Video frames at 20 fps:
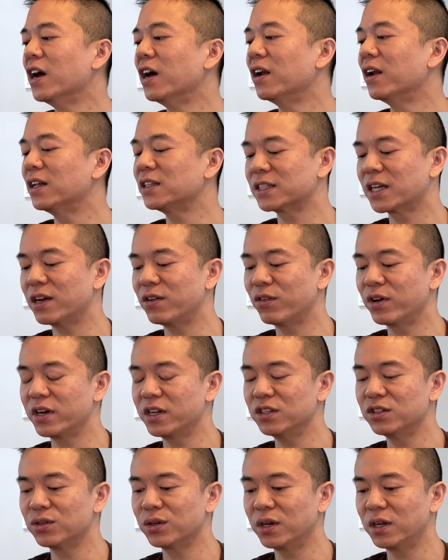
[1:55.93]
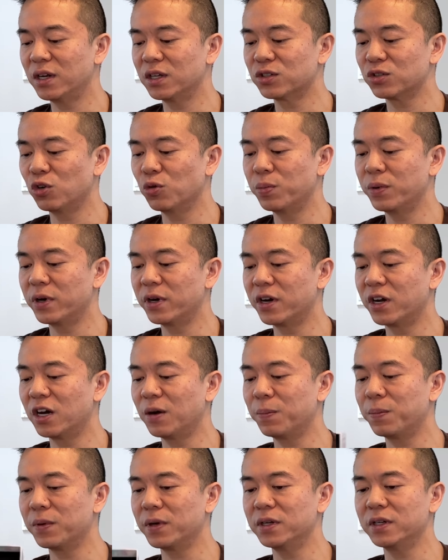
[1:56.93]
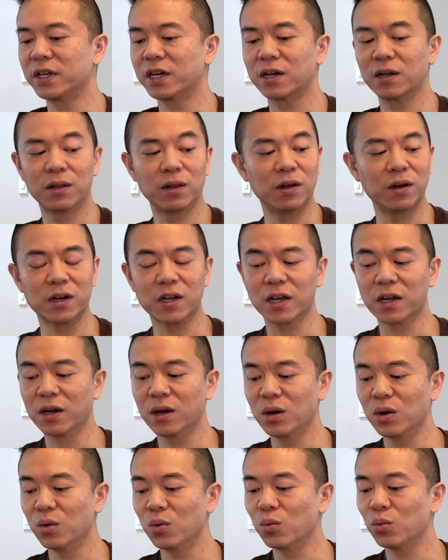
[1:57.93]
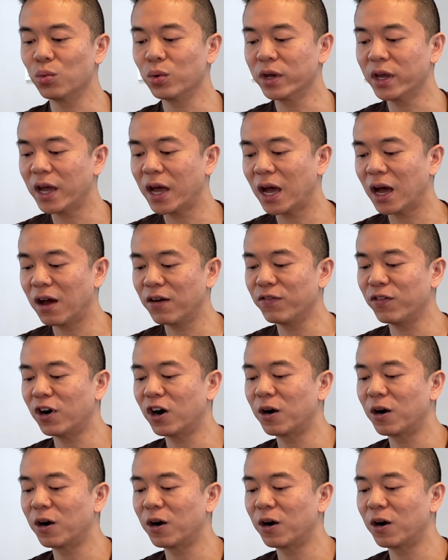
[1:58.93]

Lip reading: Let's get right into it. Let's open it up and take a look. We have our